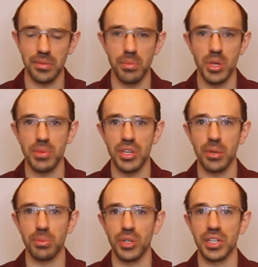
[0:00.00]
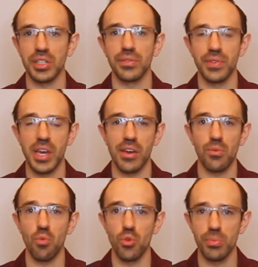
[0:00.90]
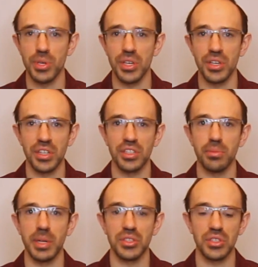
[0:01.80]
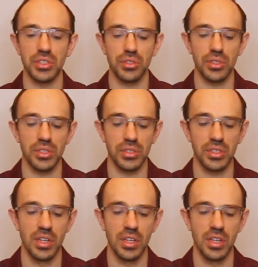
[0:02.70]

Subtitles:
maybe upgrading the fan would be in your best interest.